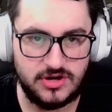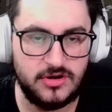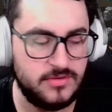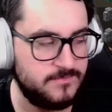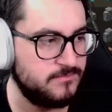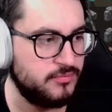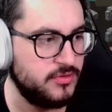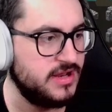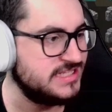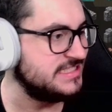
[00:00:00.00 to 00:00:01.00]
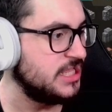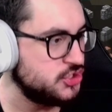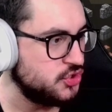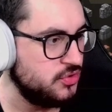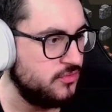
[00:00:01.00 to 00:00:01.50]
are pretty
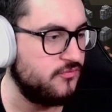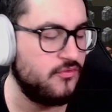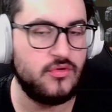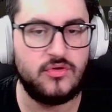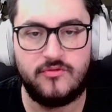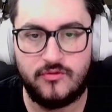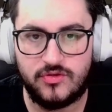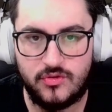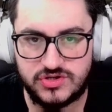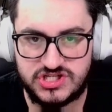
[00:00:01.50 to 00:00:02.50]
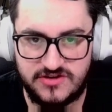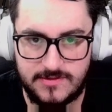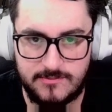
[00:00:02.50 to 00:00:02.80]
essential for the whole shiving